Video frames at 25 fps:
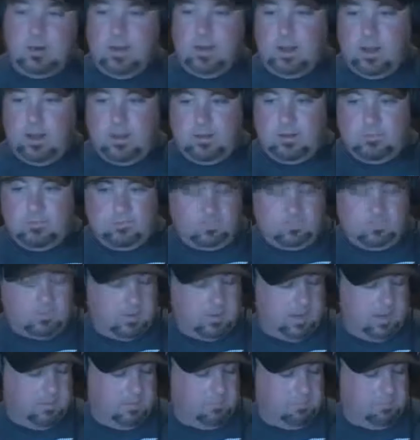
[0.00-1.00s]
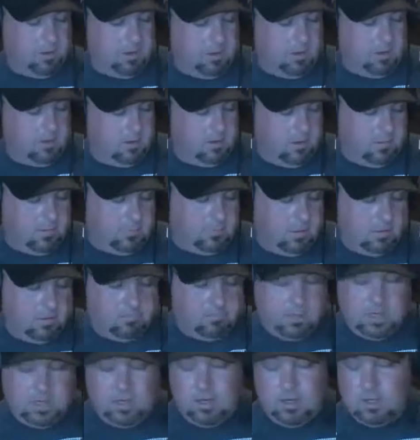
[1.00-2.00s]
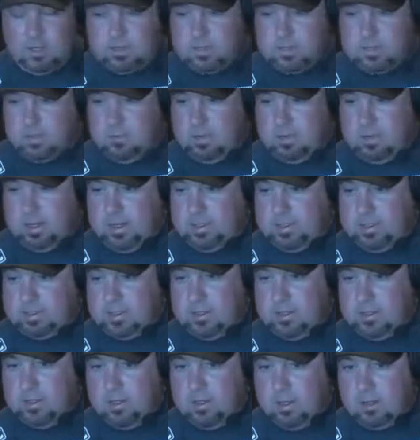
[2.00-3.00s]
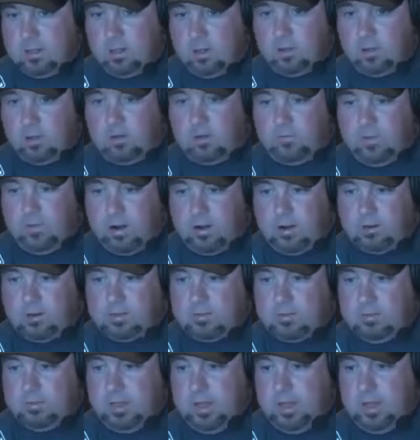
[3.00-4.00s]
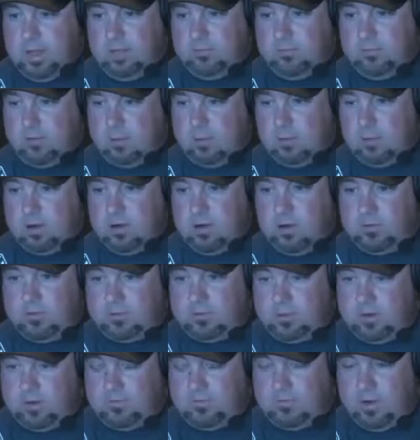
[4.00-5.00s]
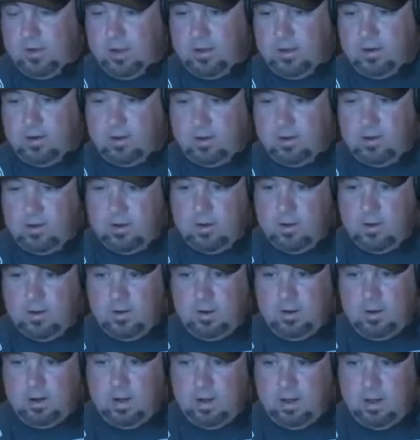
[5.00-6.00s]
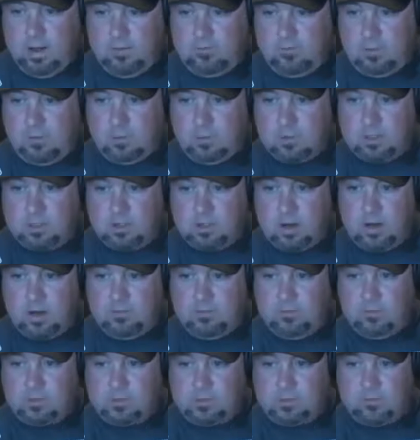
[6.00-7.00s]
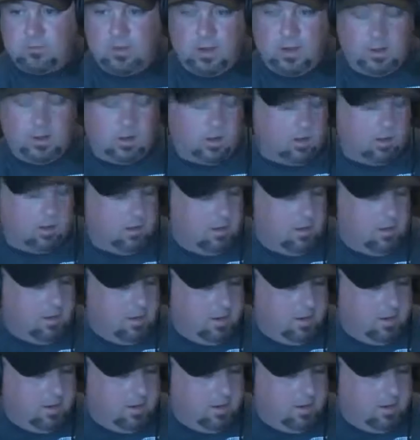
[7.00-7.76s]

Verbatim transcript: and uh, and he put a uh, put a beating on somebody. He's a local fighter to me, former UFC fighter, uh, former Strikeforce fighter.